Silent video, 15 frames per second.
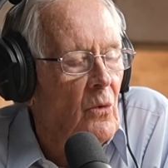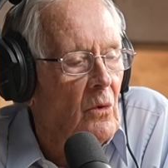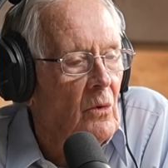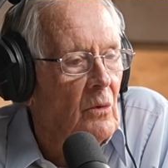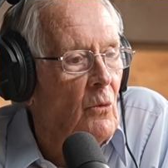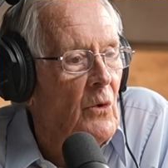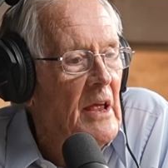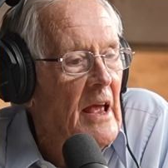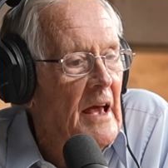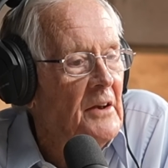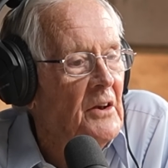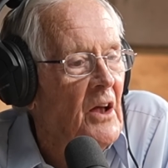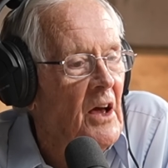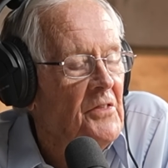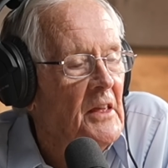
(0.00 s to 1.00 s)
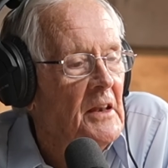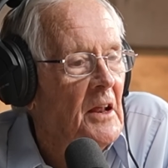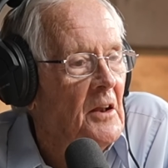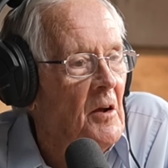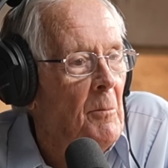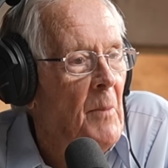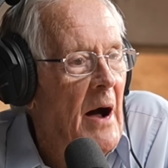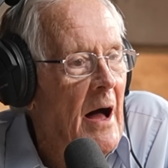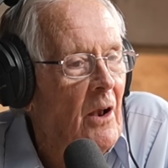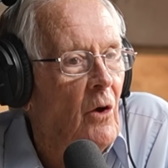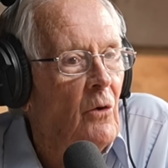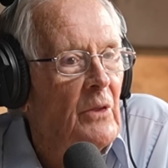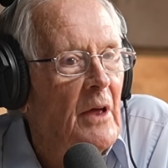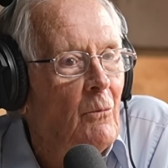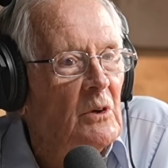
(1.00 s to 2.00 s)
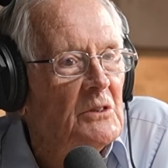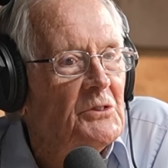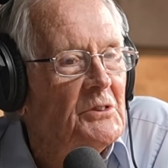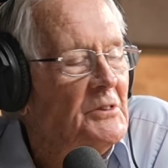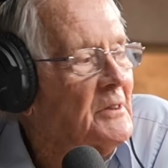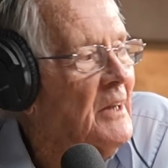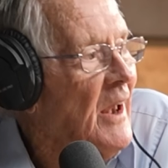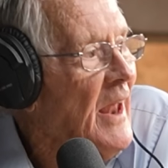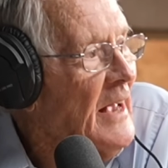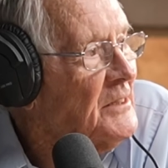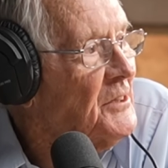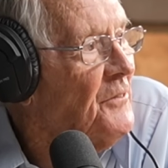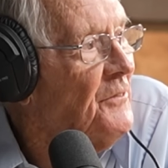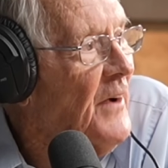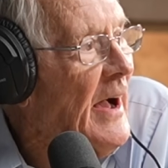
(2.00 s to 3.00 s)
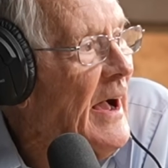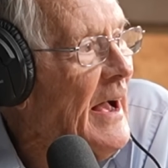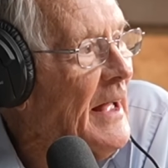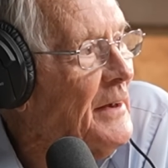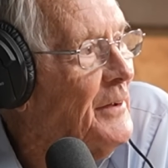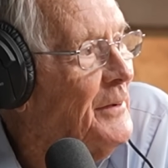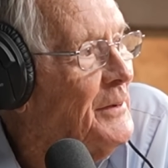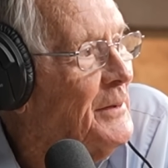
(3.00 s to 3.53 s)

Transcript: We had nothing in Apollo that was classified.